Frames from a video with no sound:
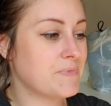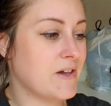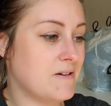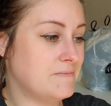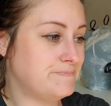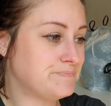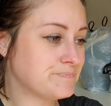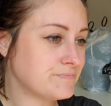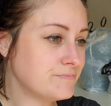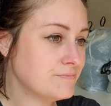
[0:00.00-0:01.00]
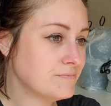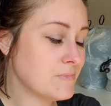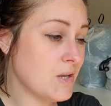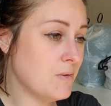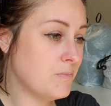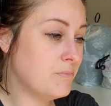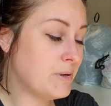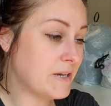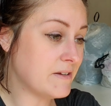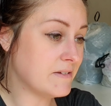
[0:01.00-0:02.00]
Um,
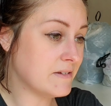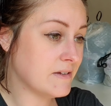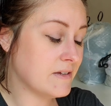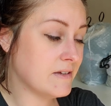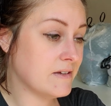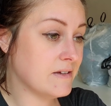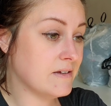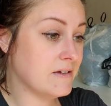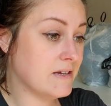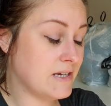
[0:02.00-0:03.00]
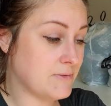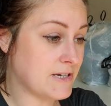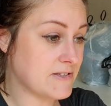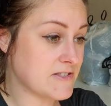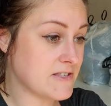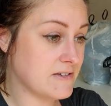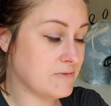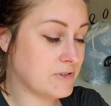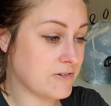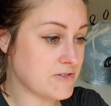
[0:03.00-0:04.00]
but anyways,
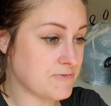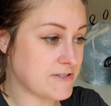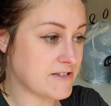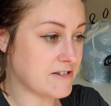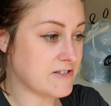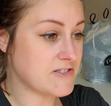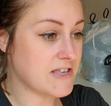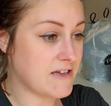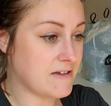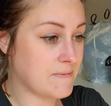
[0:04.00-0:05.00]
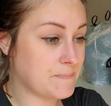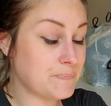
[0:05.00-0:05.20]
what else was I gonna say?